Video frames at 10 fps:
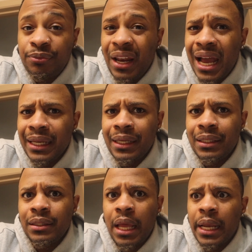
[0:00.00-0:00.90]

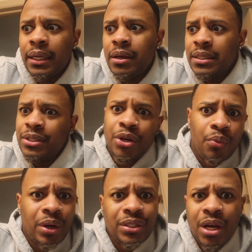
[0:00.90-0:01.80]
flying like into the
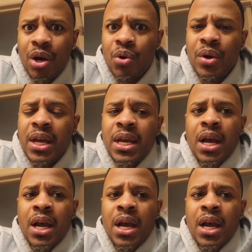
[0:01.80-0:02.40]
window.